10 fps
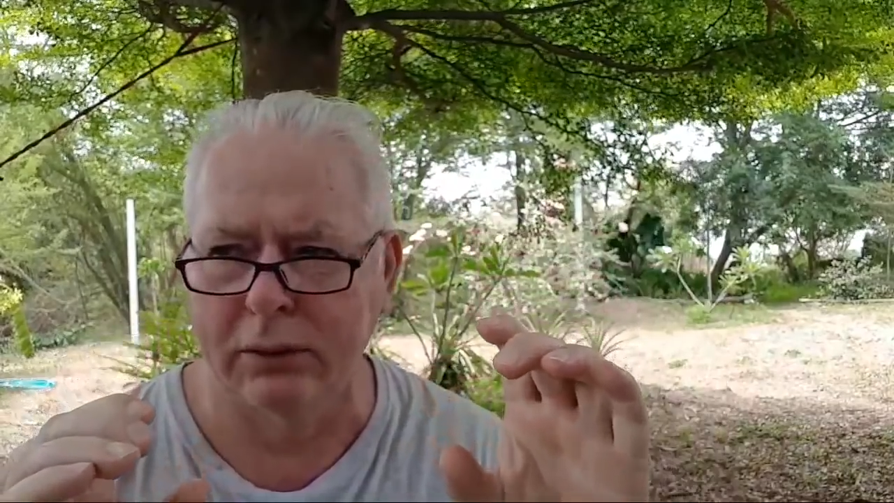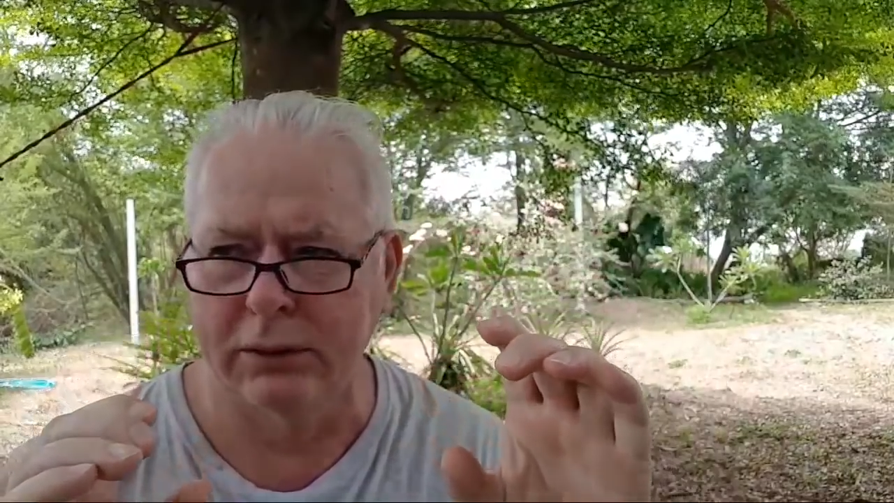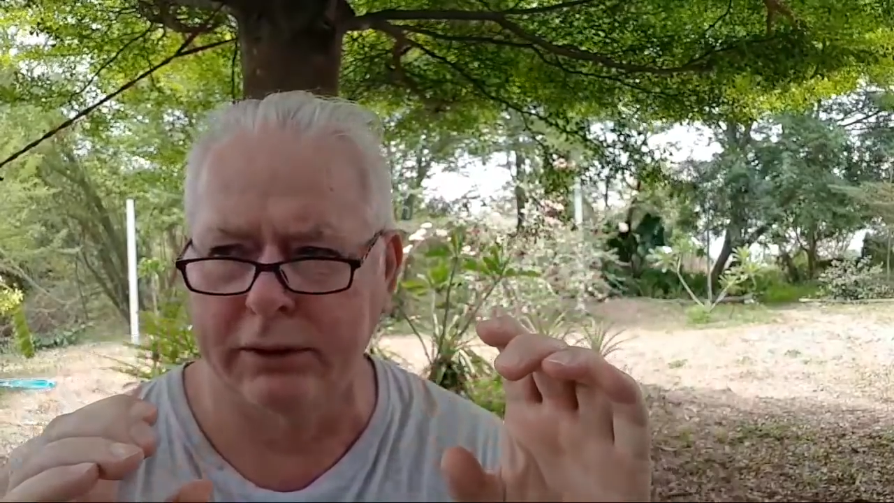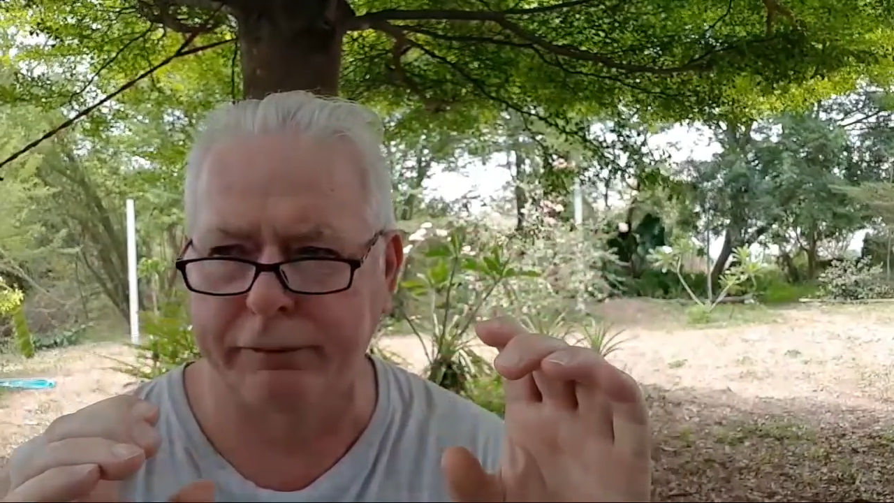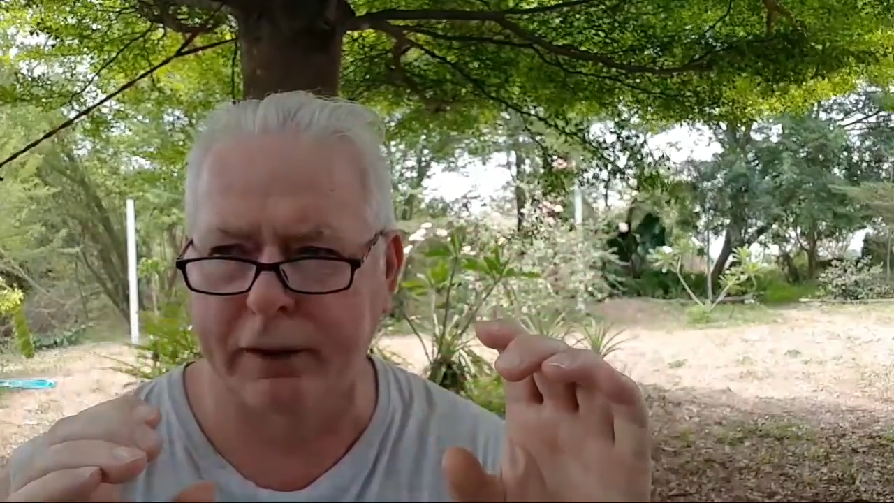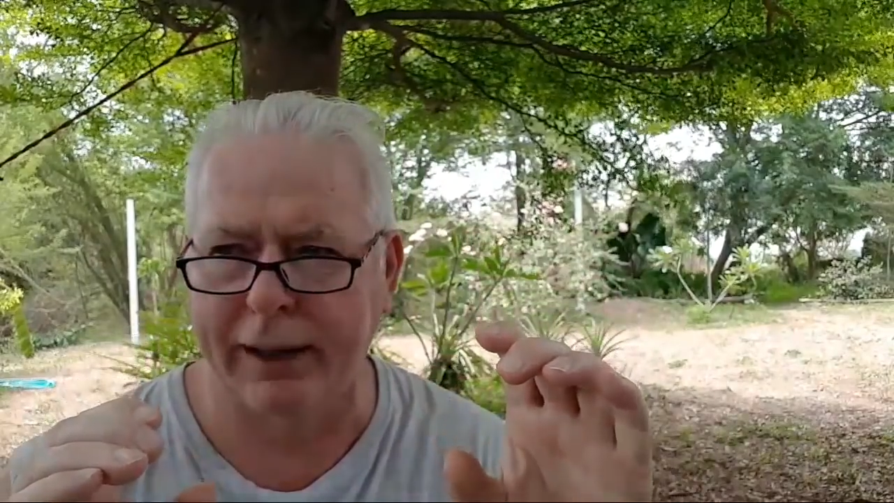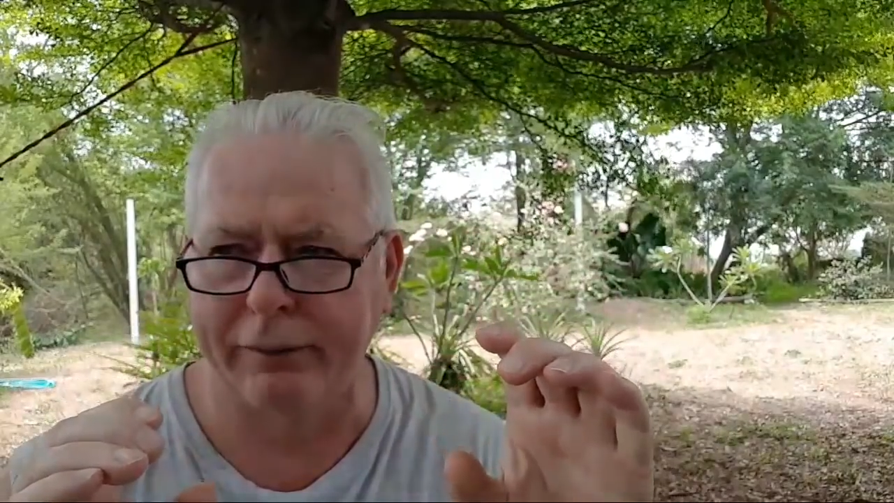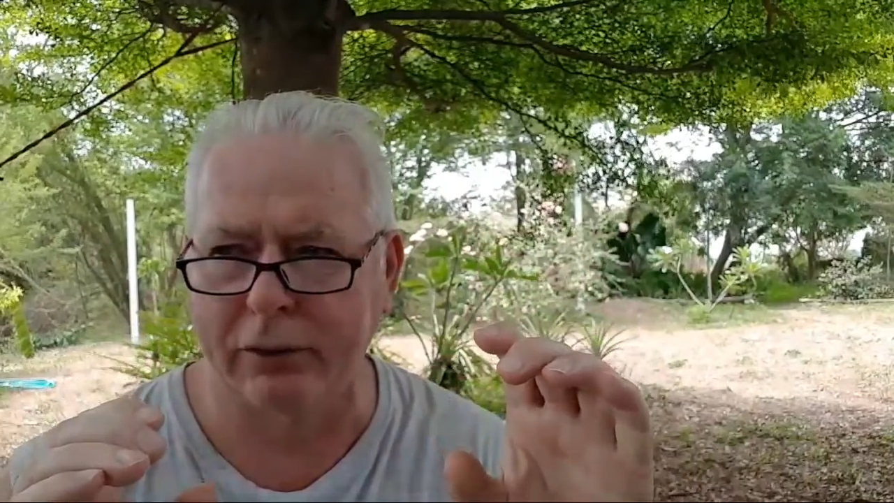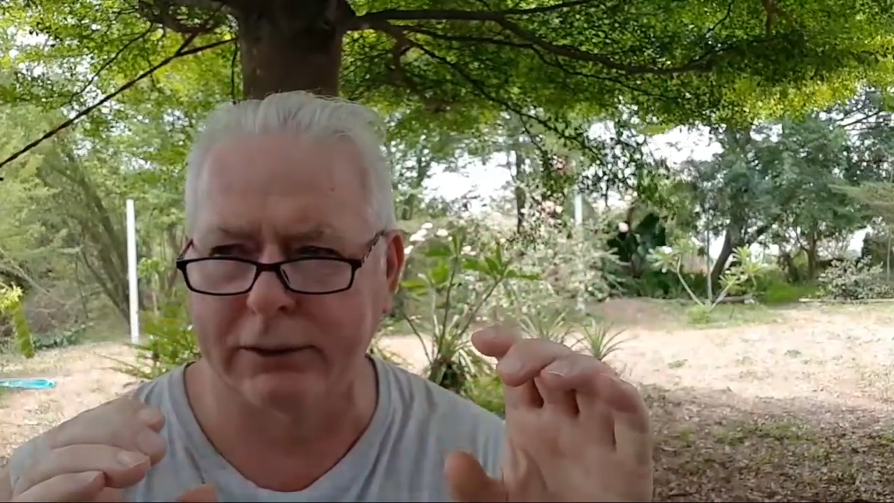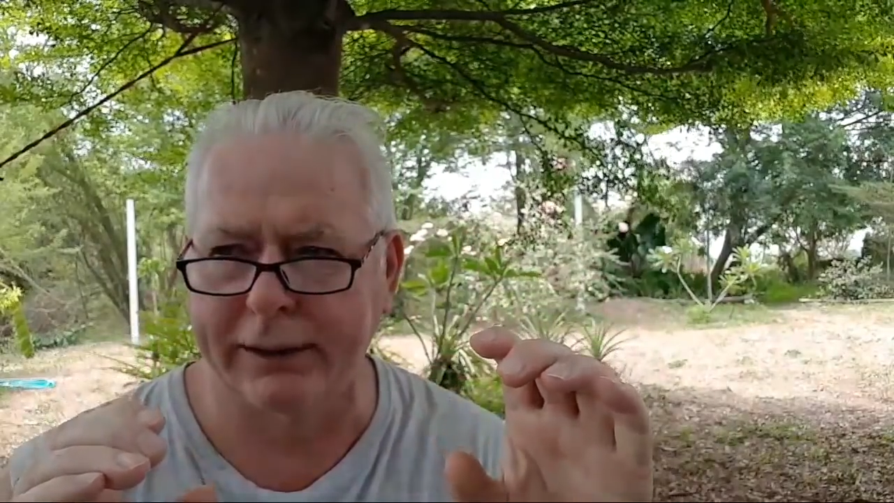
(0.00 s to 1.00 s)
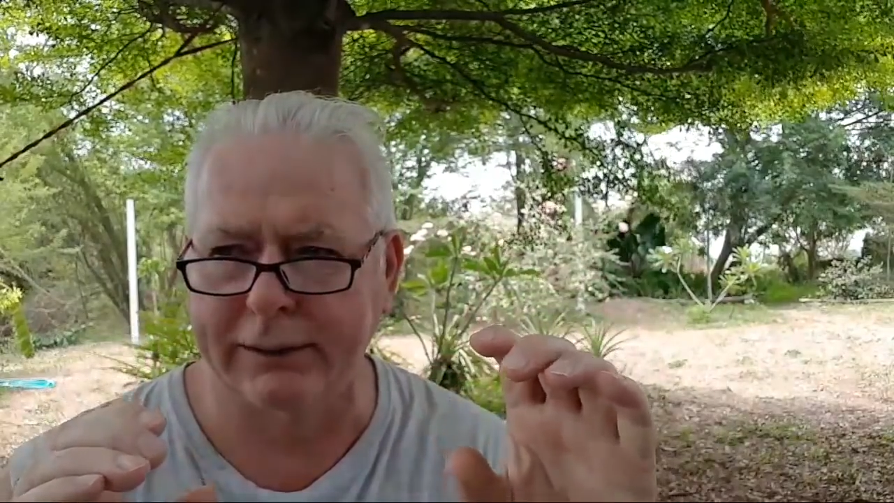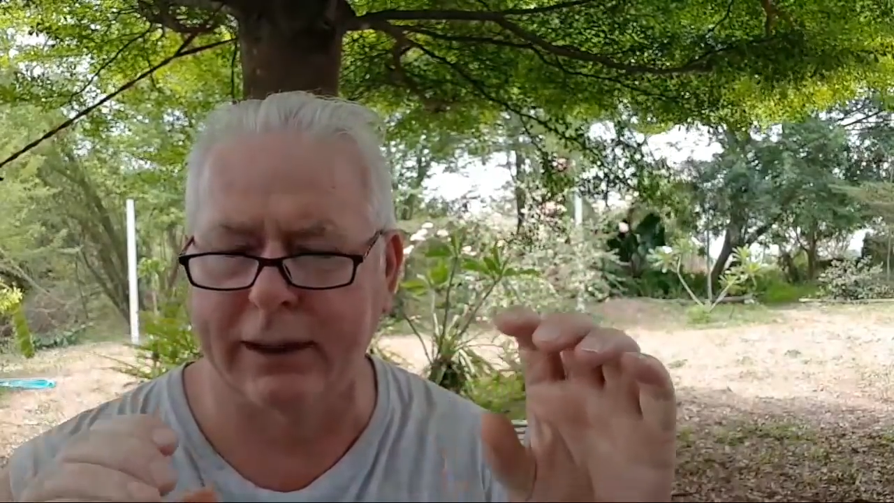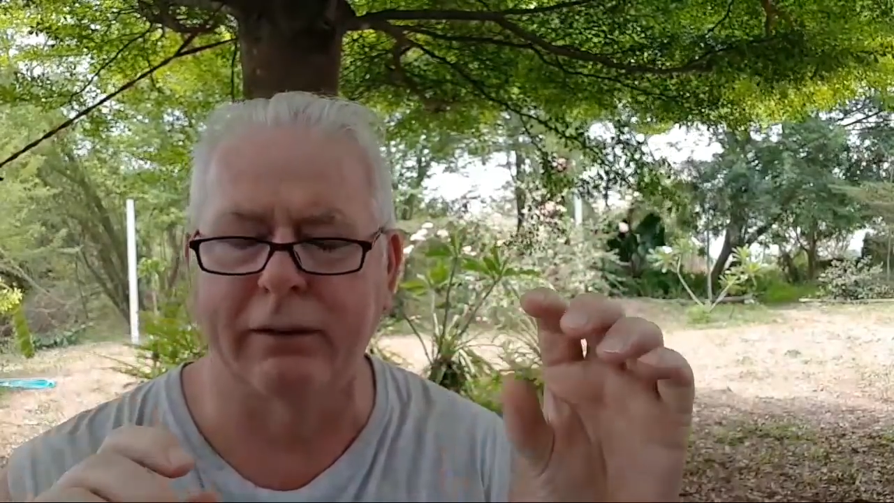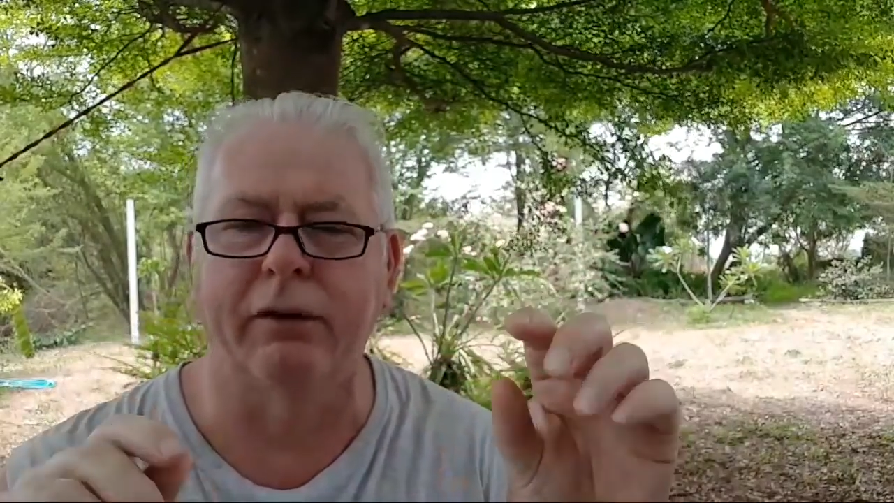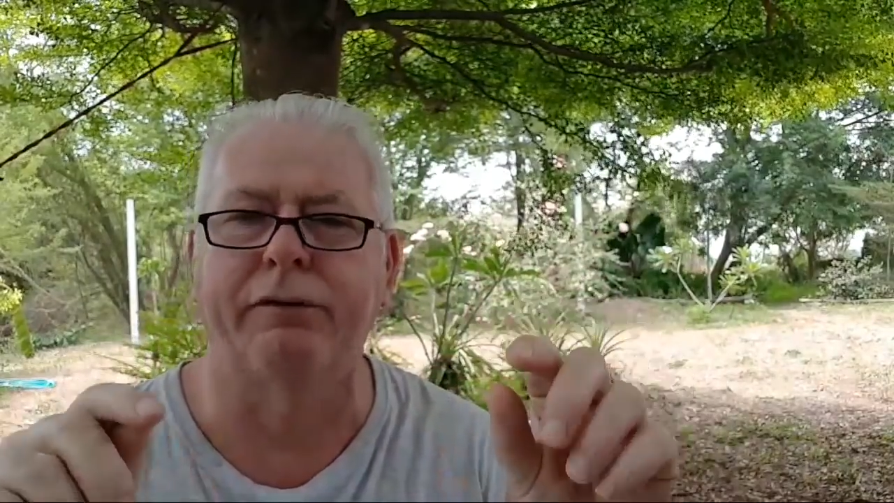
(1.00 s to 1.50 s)
Is it 5 or 6?
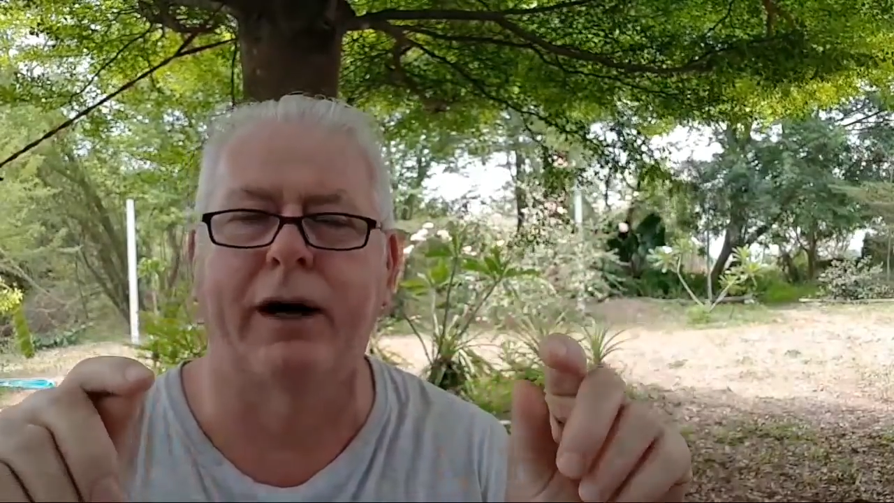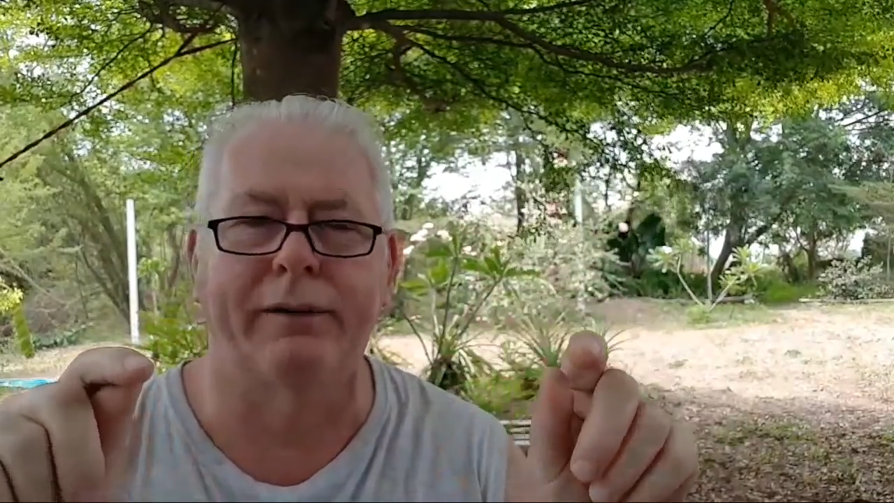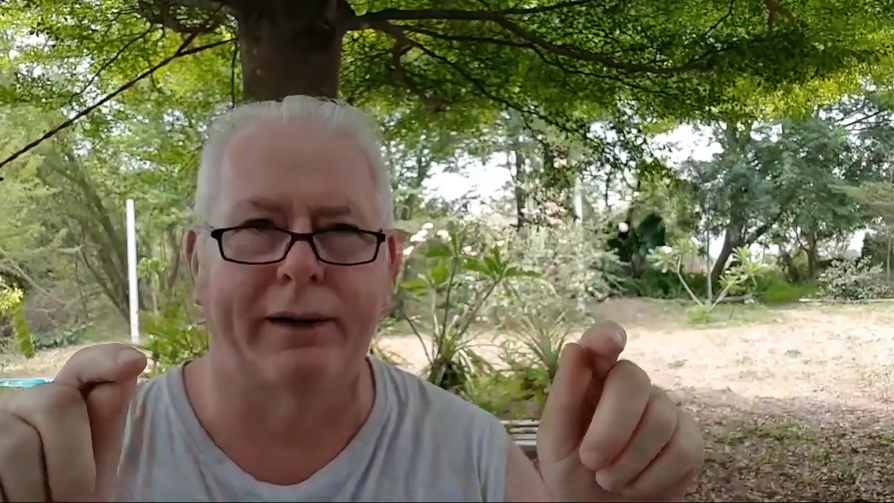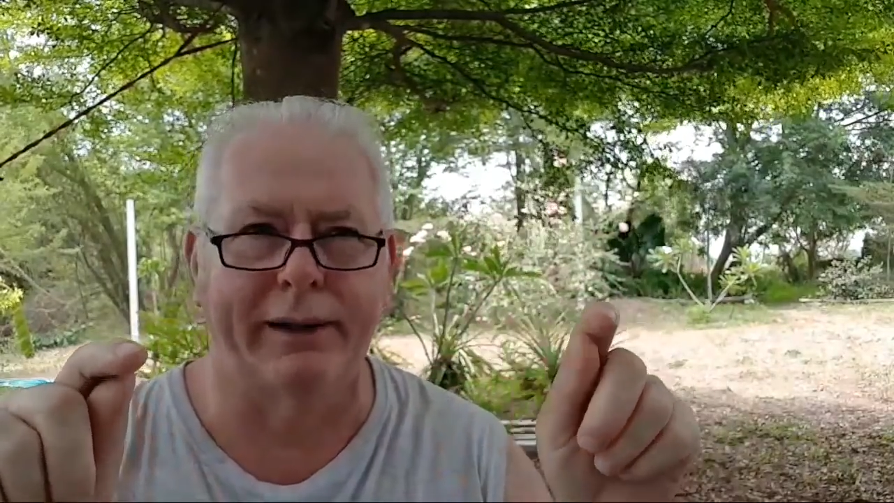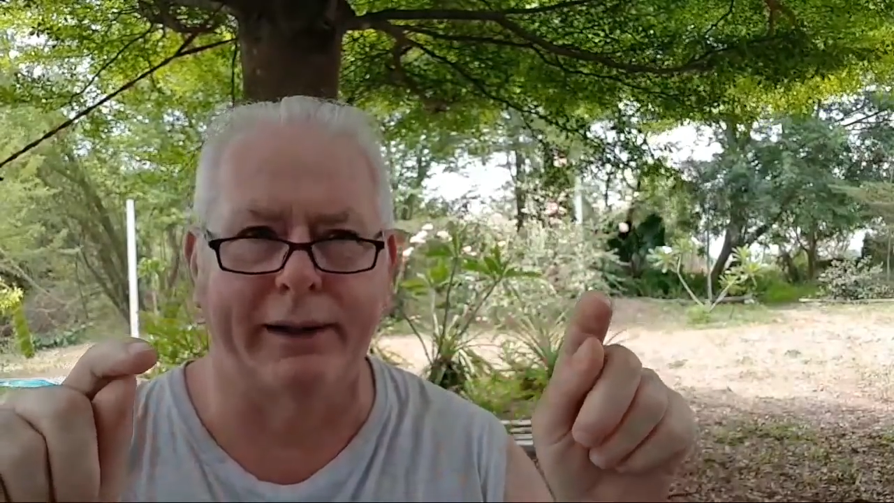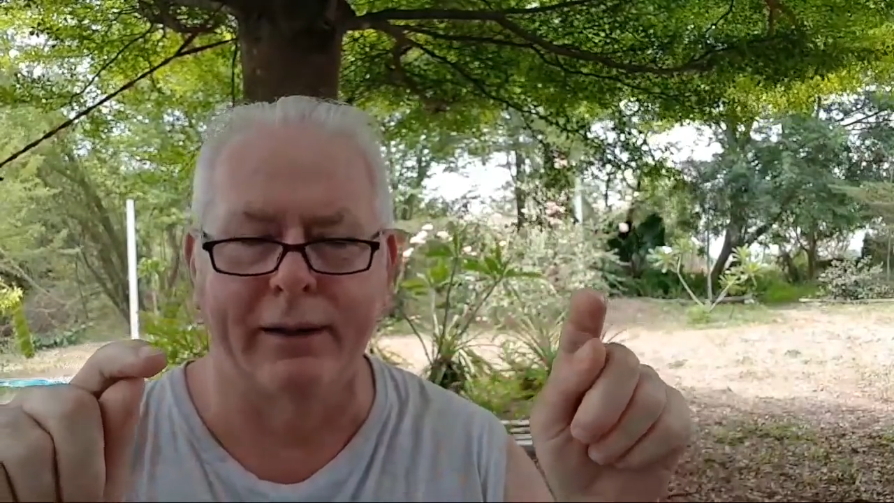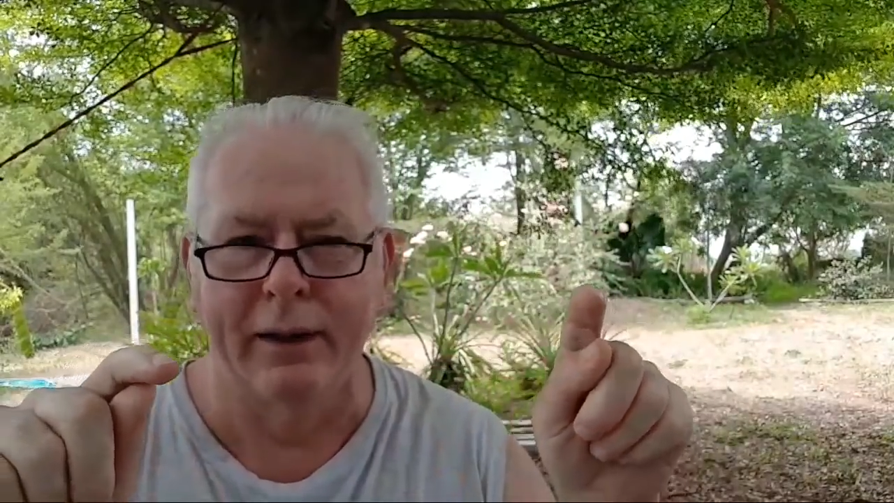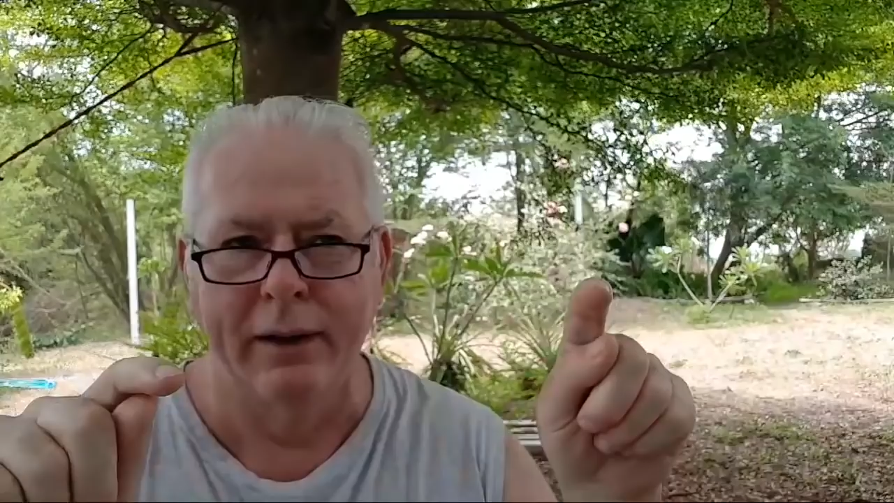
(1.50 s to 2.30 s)
I don't know, 5 I think.